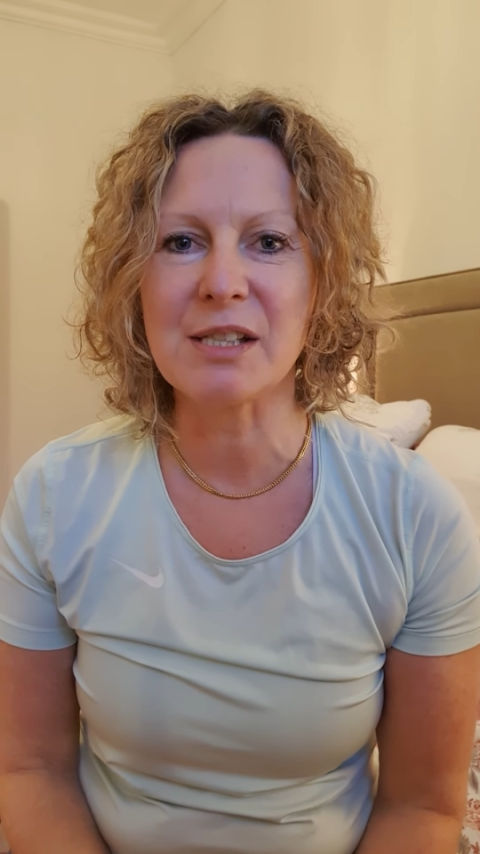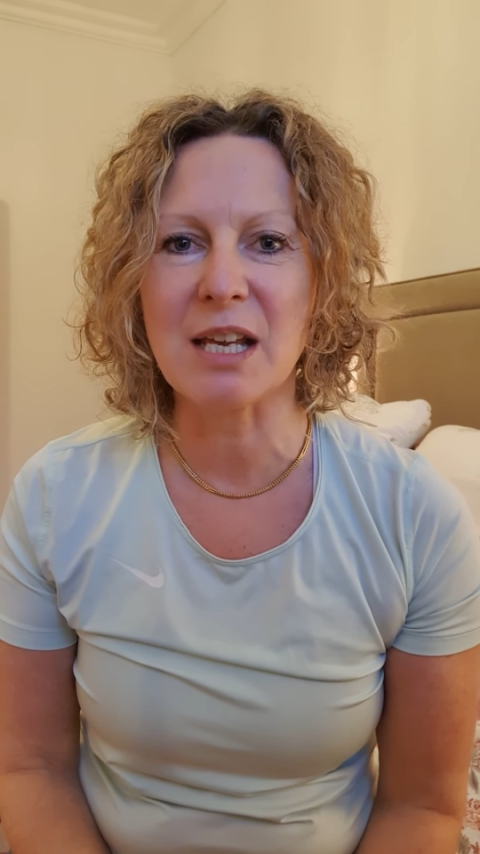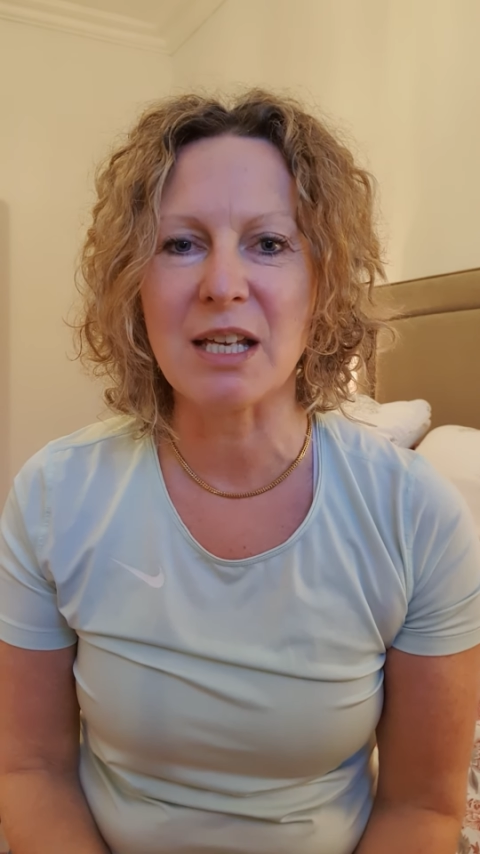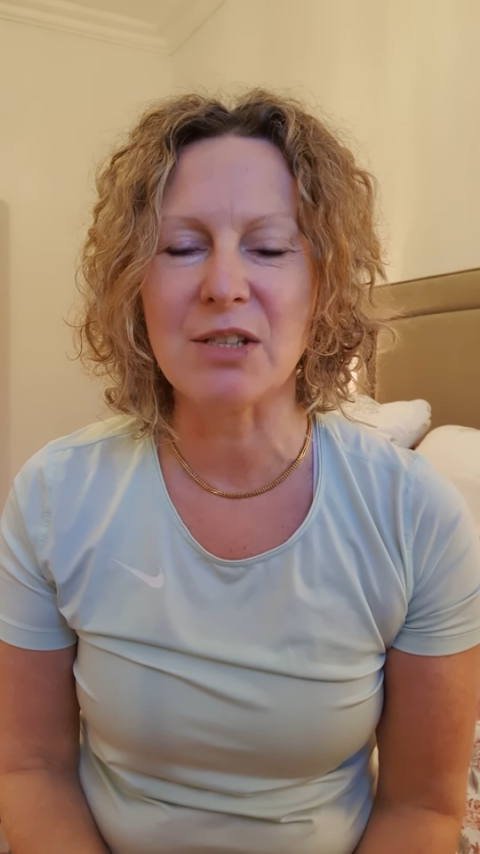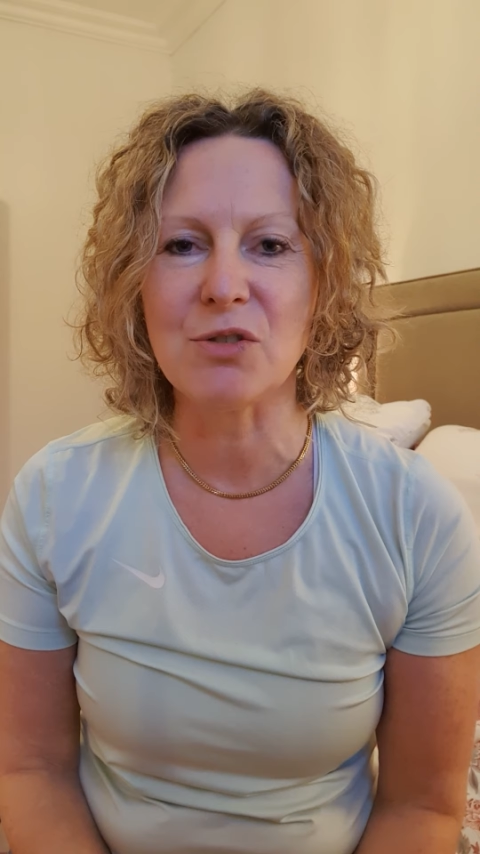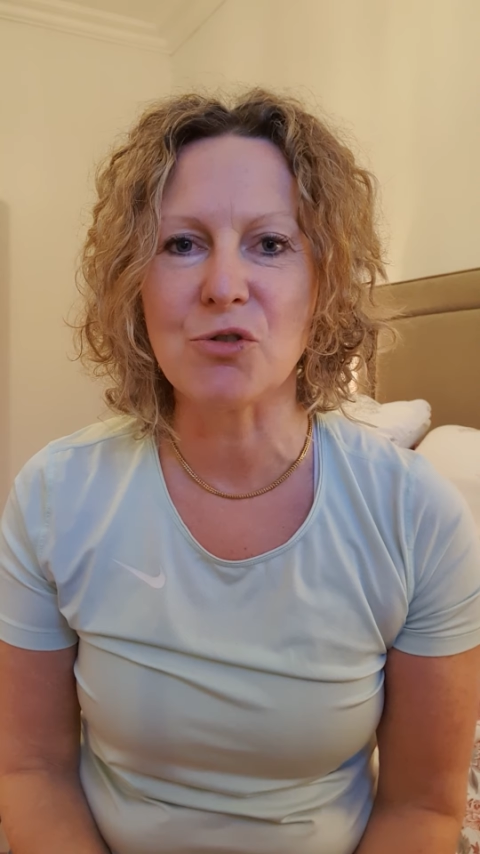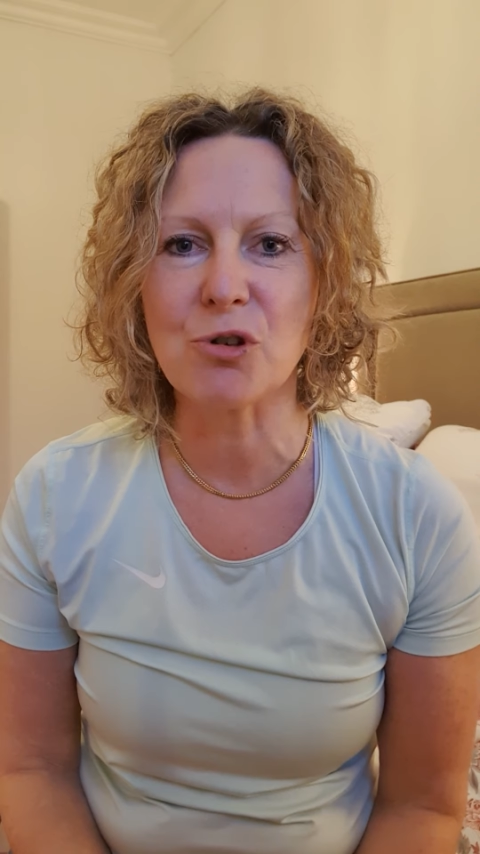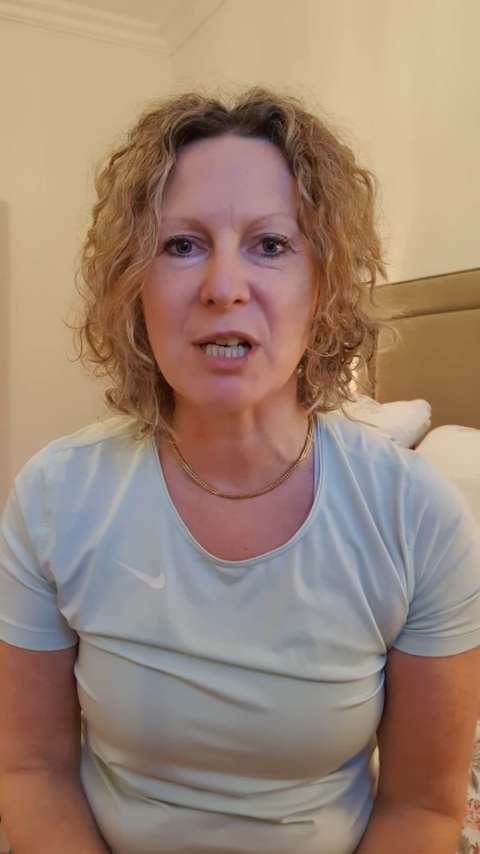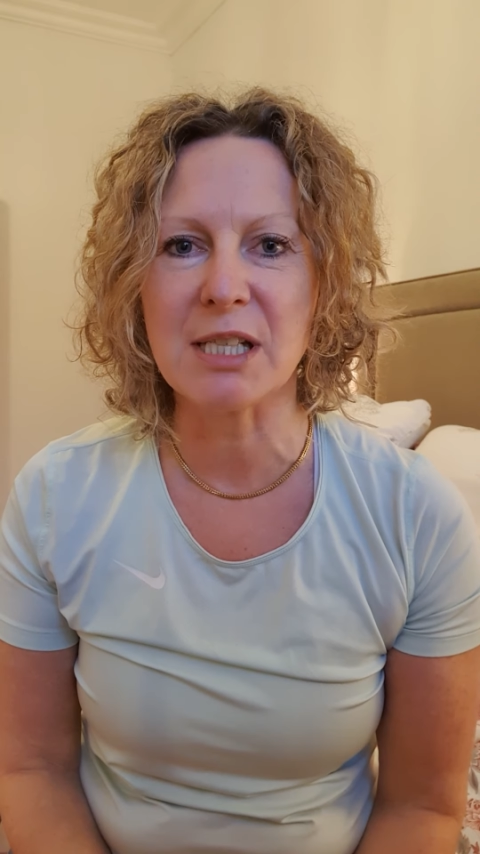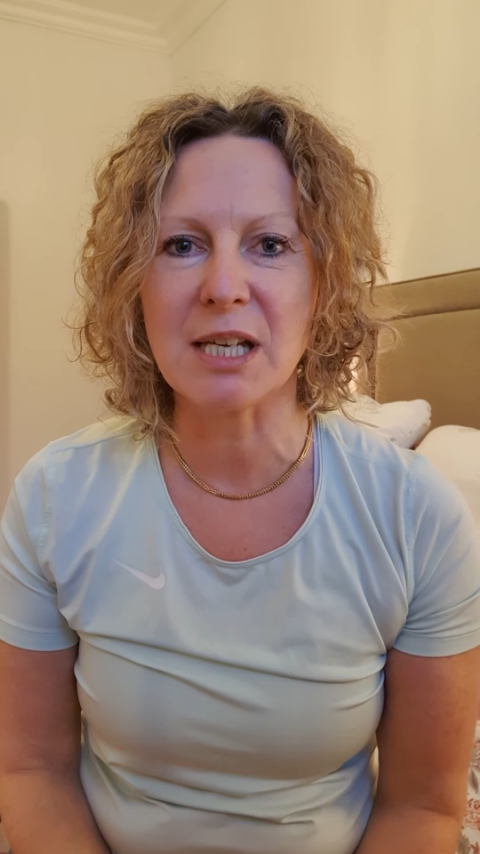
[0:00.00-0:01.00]
in
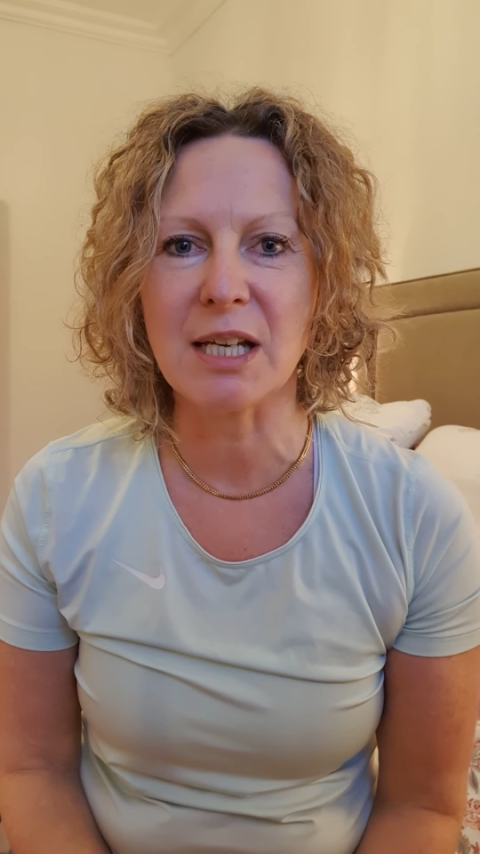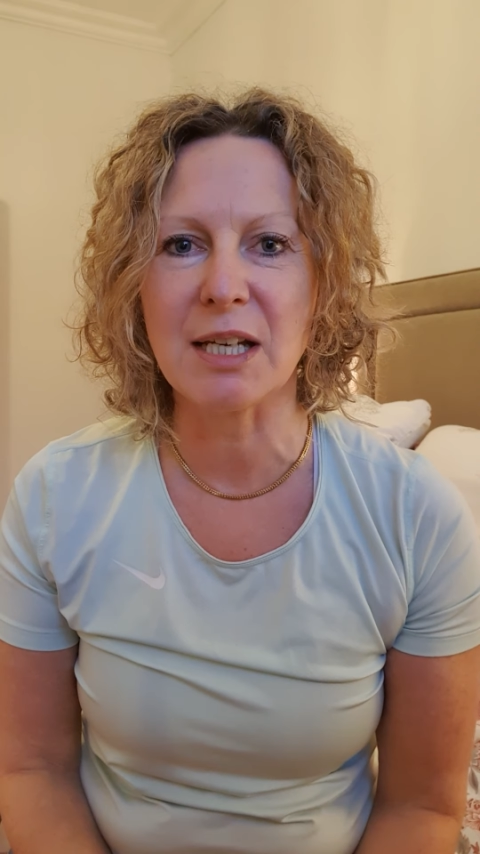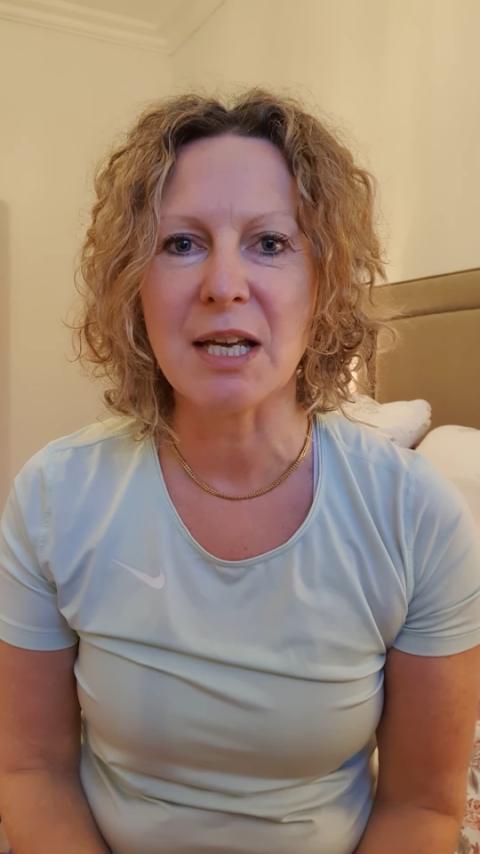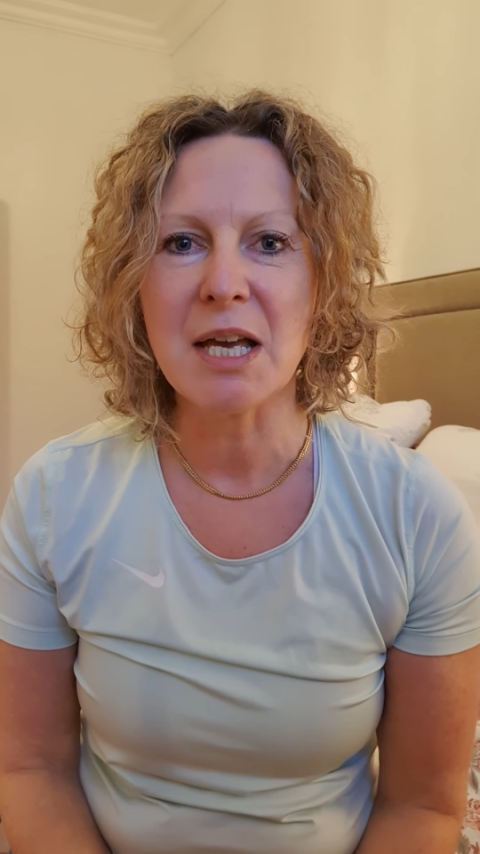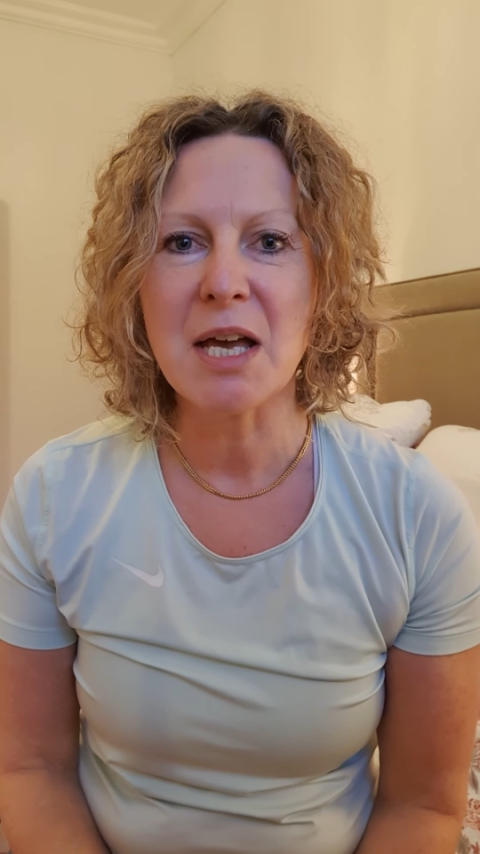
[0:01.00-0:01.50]
treating